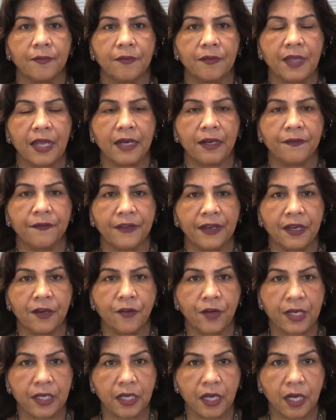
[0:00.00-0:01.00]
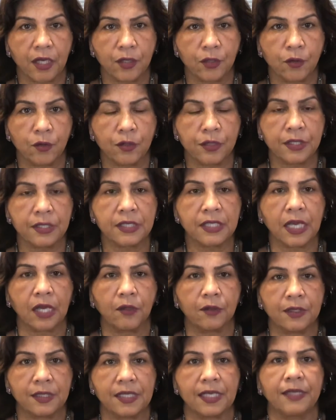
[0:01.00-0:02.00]
affect green card holders
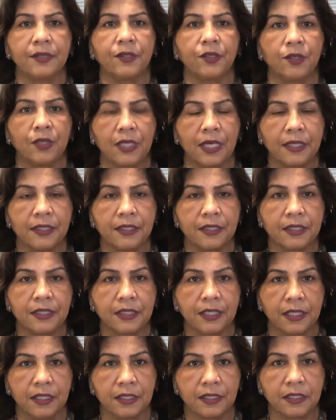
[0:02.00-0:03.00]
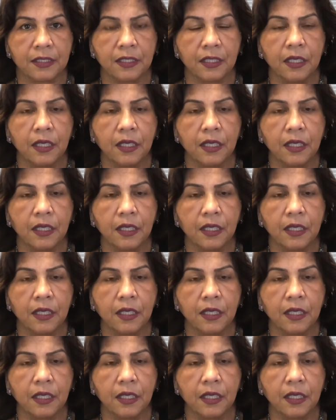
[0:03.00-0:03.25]
outside the United States.